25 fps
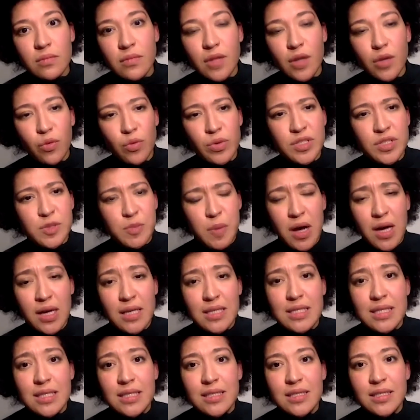
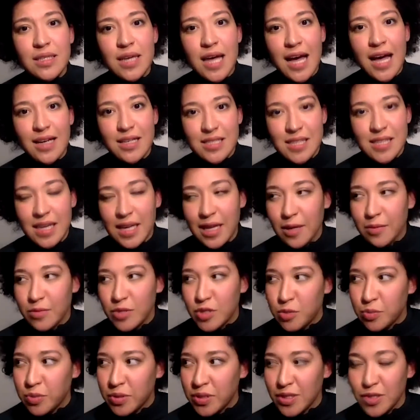responded, asking him
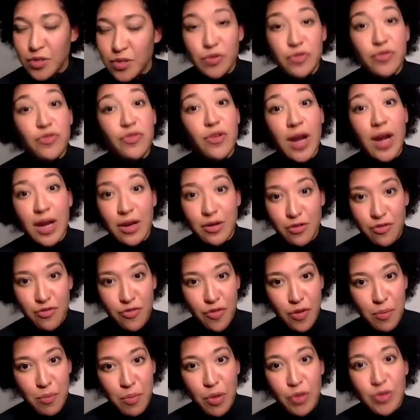to please refrain
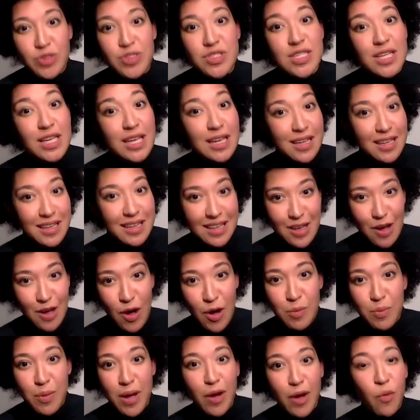from posting
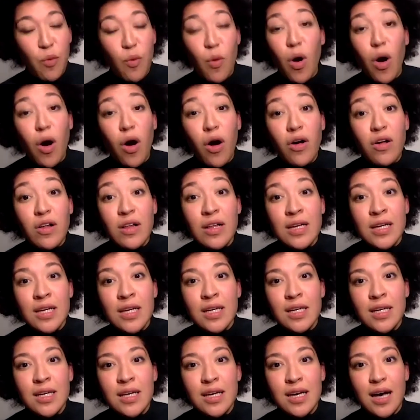on my wall
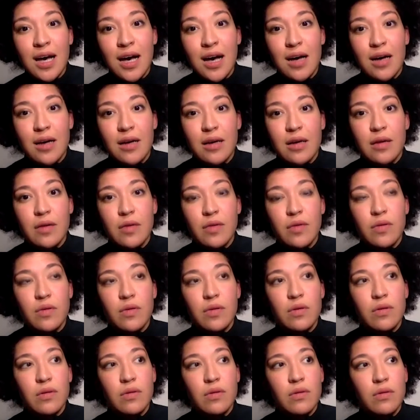uh,
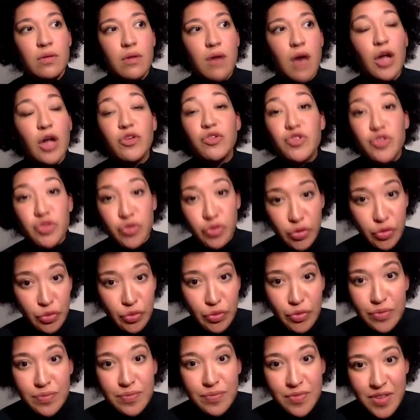
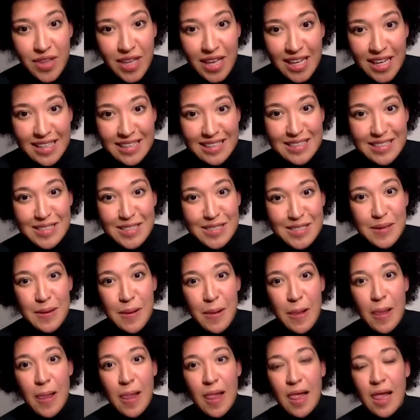untrue things.
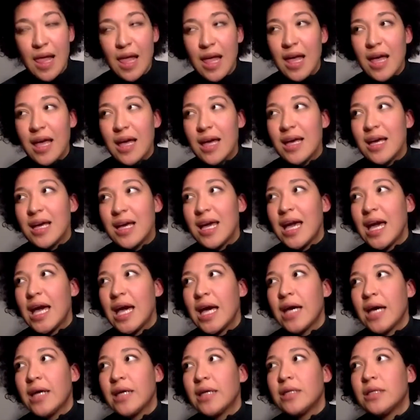
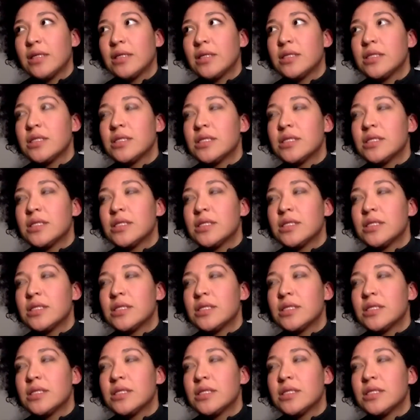And